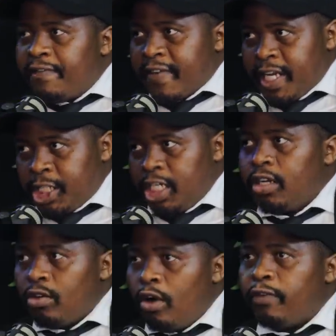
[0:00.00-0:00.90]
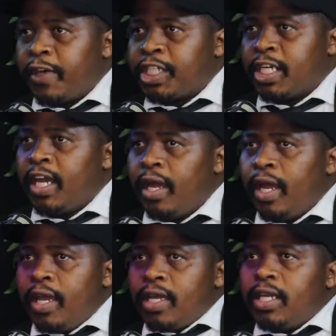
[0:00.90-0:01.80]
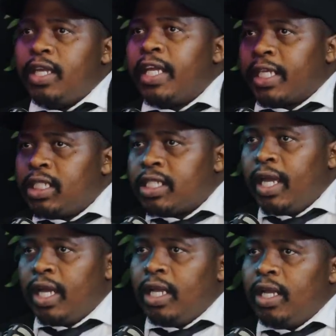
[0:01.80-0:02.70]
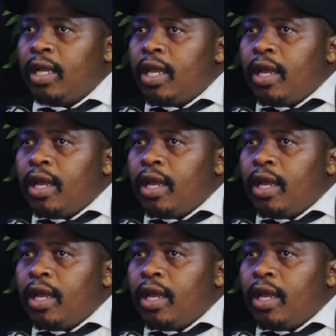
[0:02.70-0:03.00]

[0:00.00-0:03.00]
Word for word: a fraction of a share in a retail